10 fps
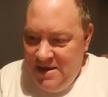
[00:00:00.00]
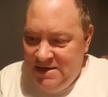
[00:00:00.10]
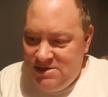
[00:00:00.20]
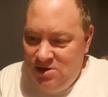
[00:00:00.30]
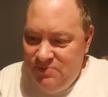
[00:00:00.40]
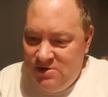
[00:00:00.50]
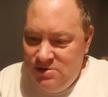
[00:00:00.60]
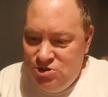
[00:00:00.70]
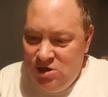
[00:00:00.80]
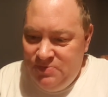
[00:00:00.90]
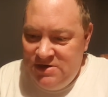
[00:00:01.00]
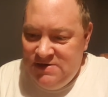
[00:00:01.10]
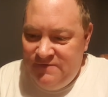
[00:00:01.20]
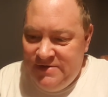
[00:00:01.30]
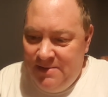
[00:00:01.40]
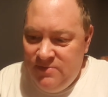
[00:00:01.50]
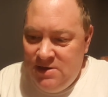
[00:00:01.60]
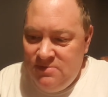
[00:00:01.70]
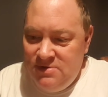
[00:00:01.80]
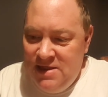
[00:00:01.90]
it's not because shoppers have dumped
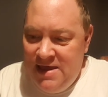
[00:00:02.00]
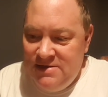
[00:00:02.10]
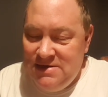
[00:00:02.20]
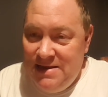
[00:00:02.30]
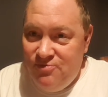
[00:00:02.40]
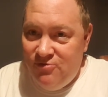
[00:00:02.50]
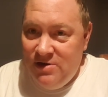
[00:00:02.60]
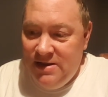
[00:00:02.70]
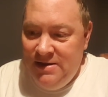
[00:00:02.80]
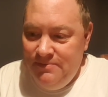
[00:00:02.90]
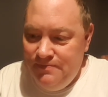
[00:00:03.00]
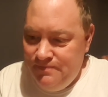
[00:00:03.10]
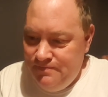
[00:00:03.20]
them there deliberately.